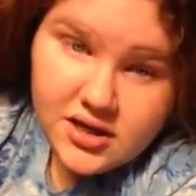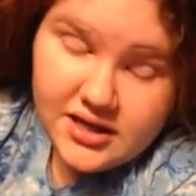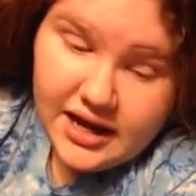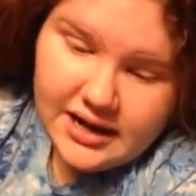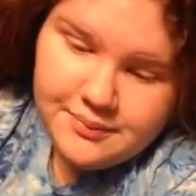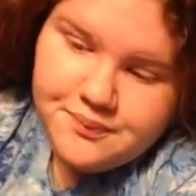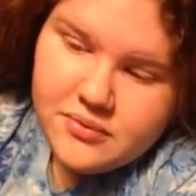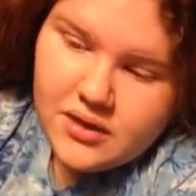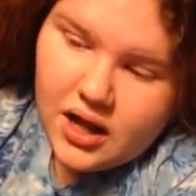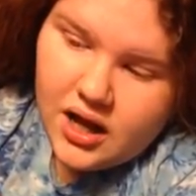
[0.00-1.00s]
Yeah.
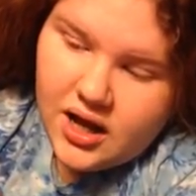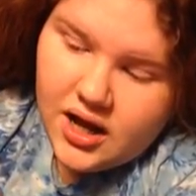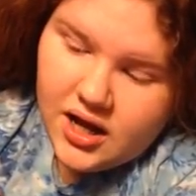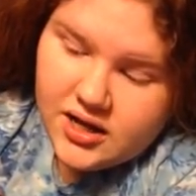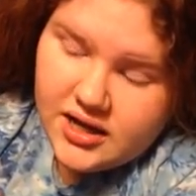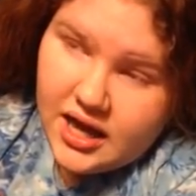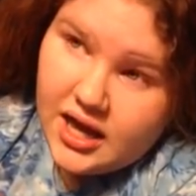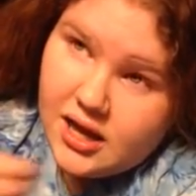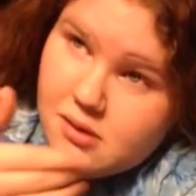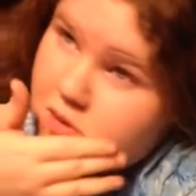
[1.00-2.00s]

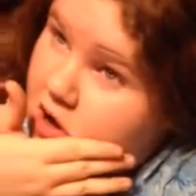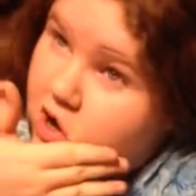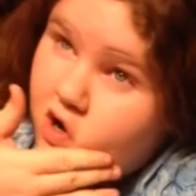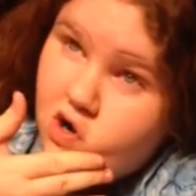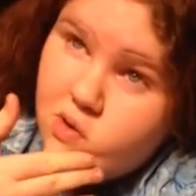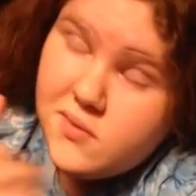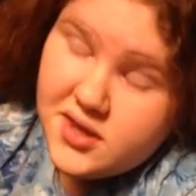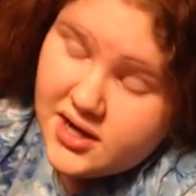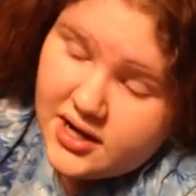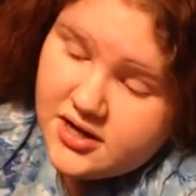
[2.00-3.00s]
Came home,
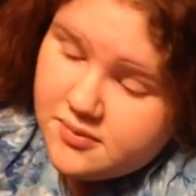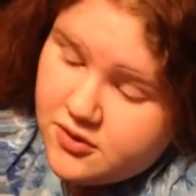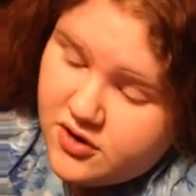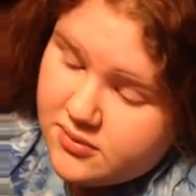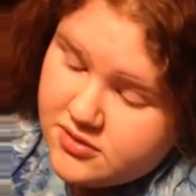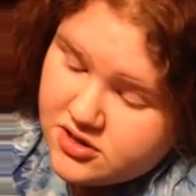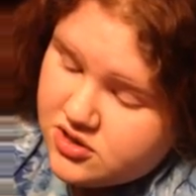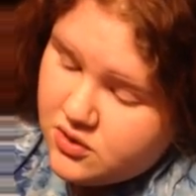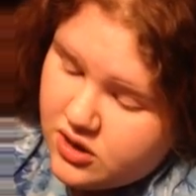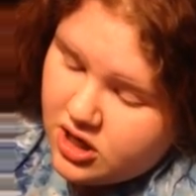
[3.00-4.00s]
then ended up going up to the
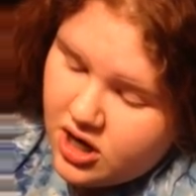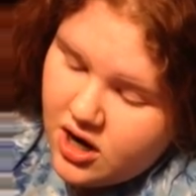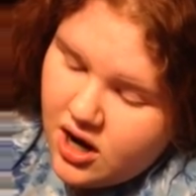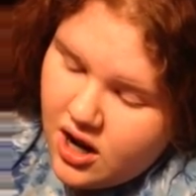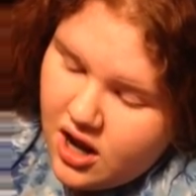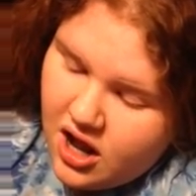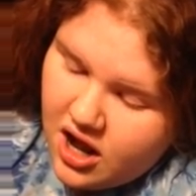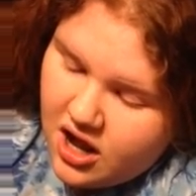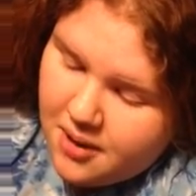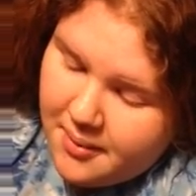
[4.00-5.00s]
store.
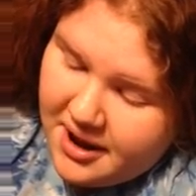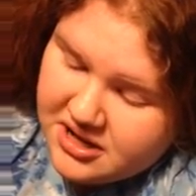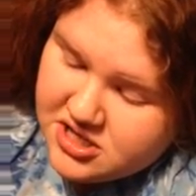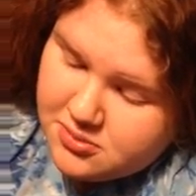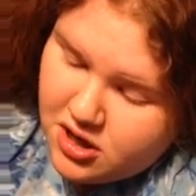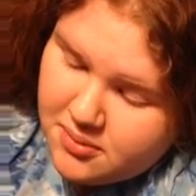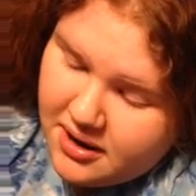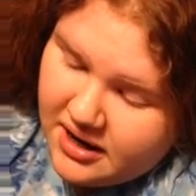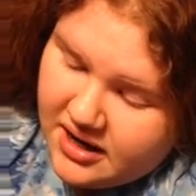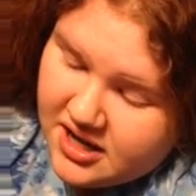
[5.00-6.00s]
Asked mom,
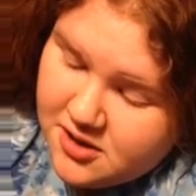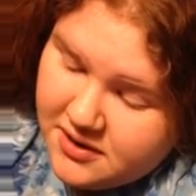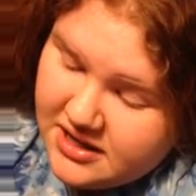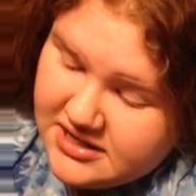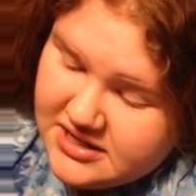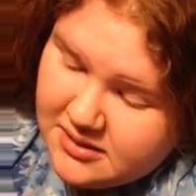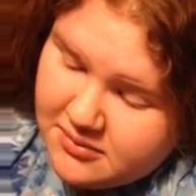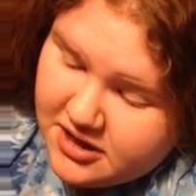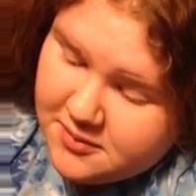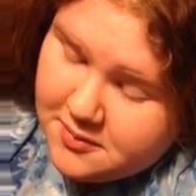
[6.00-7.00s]
hey, can we get
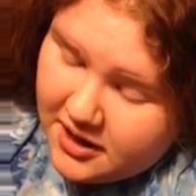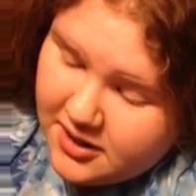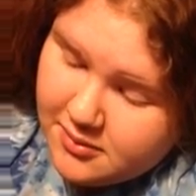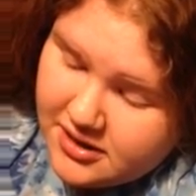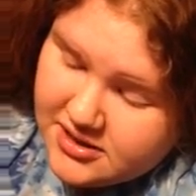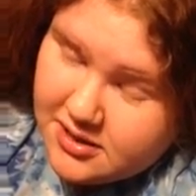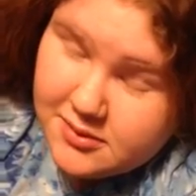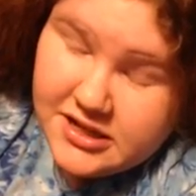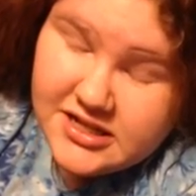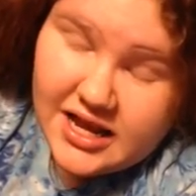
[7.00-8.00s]
some, like, pain medicine?
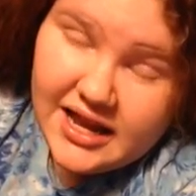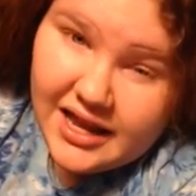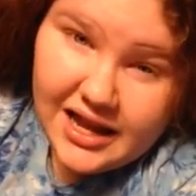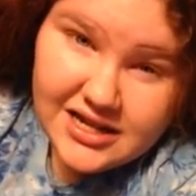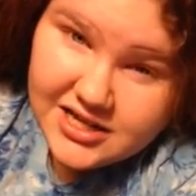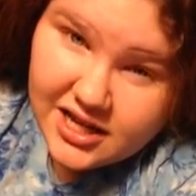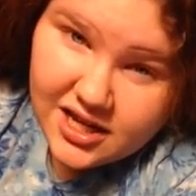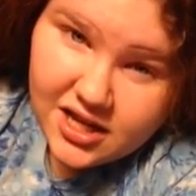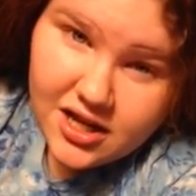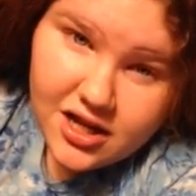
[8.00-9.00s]
Because I can't
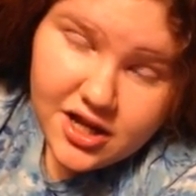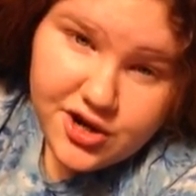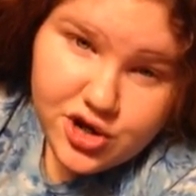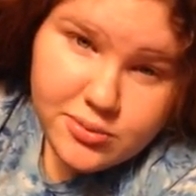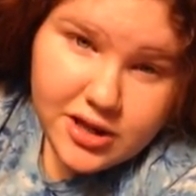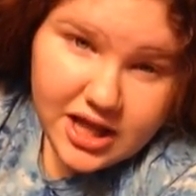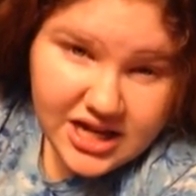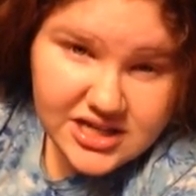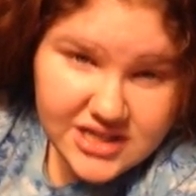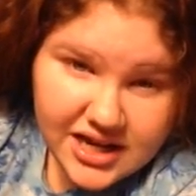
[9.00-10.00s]
take normal
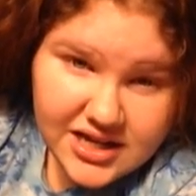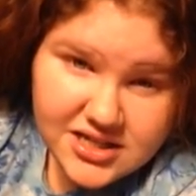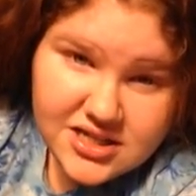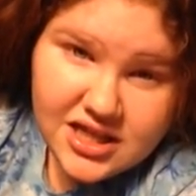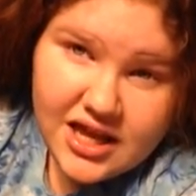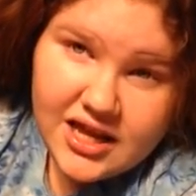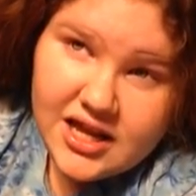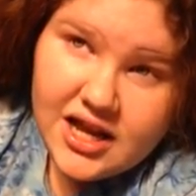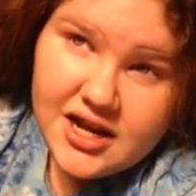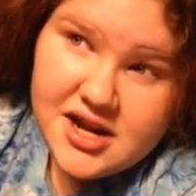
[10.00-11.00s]
NSAIDs like
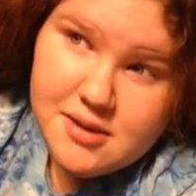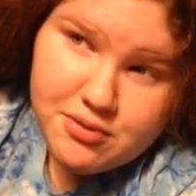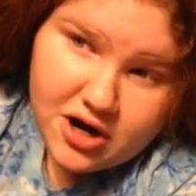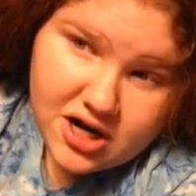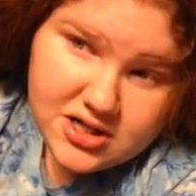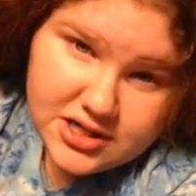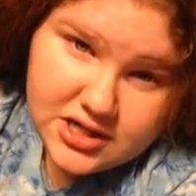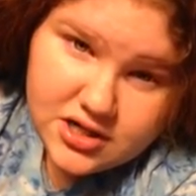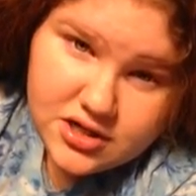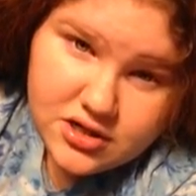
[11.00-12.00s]

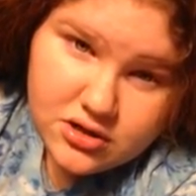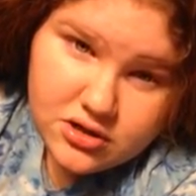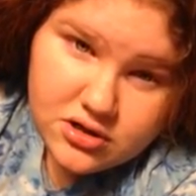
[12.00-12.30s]
naproxen